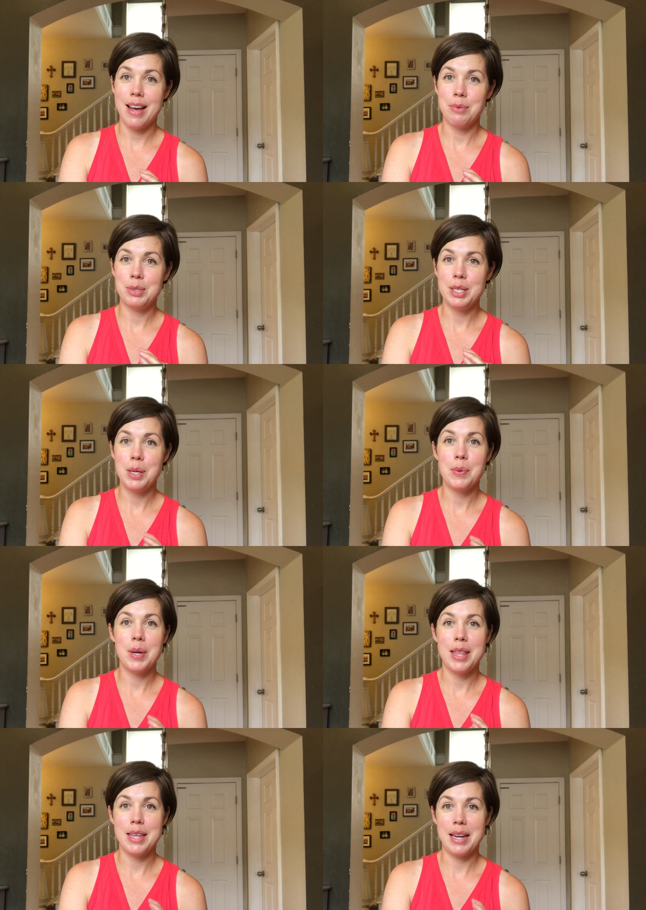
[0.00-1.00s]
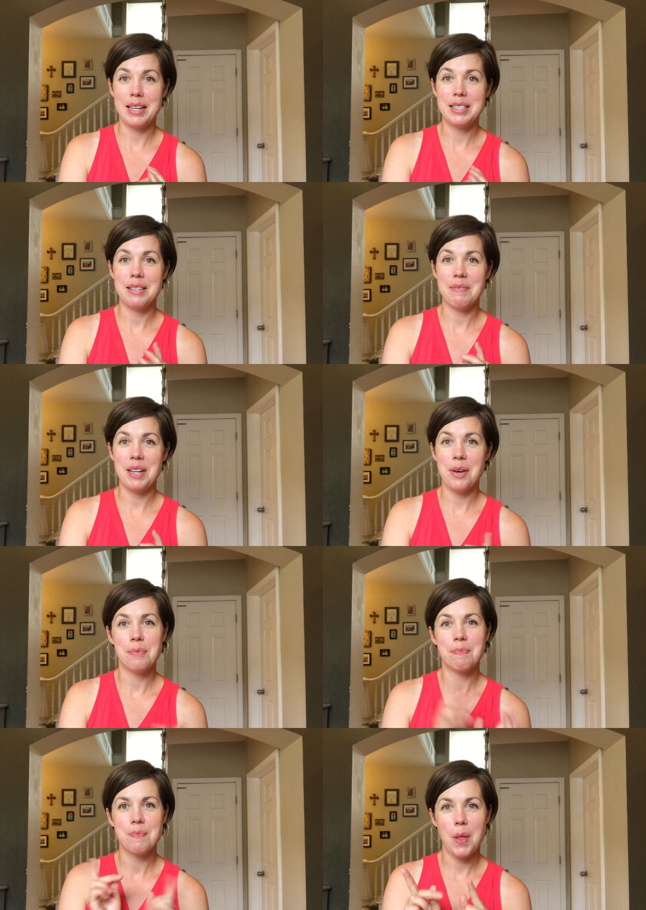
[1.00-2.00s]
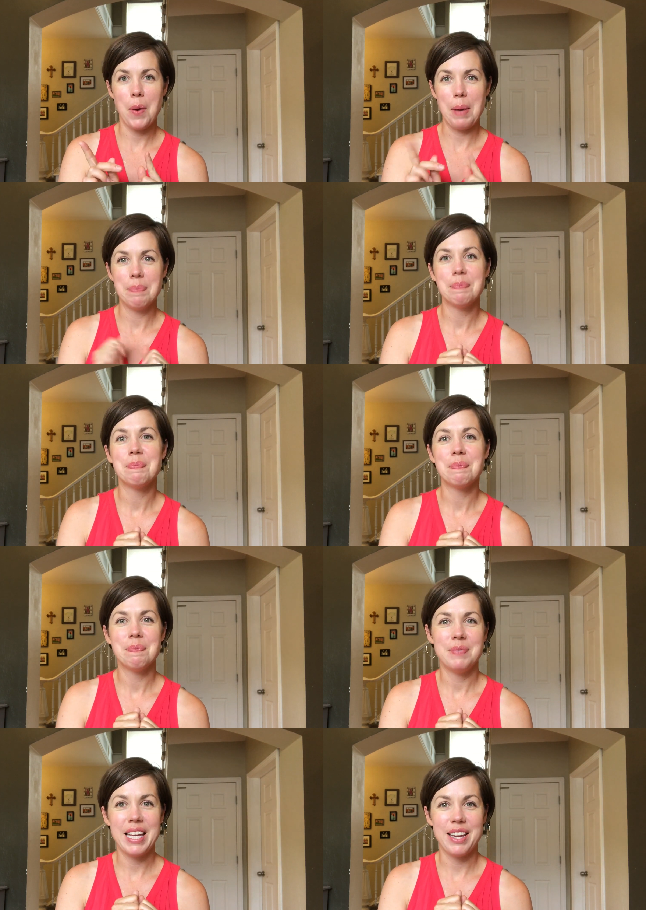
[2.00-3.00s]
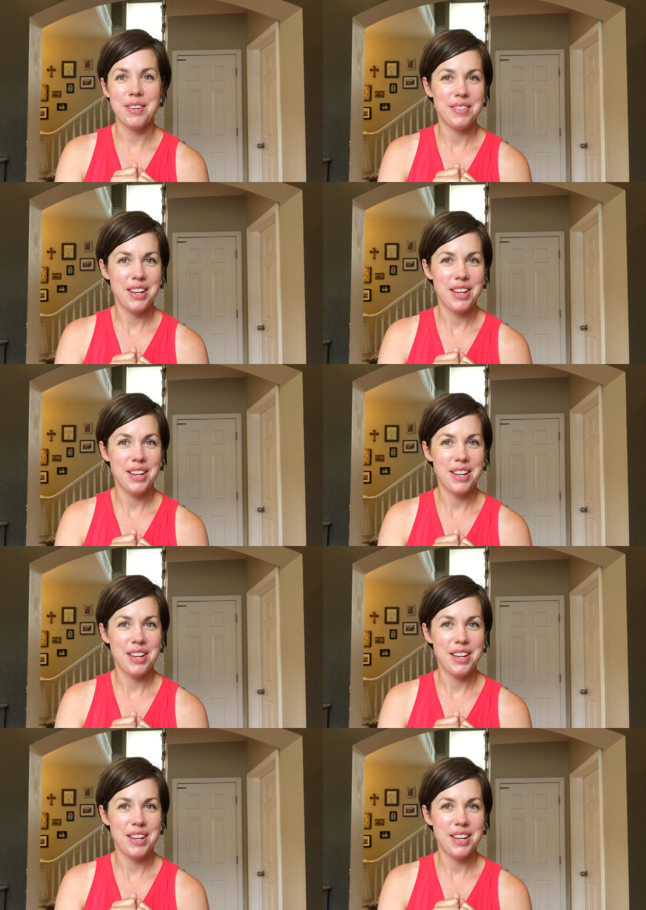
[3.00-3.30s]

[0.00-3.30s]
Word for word: I will see you in the next video. Okay, take care.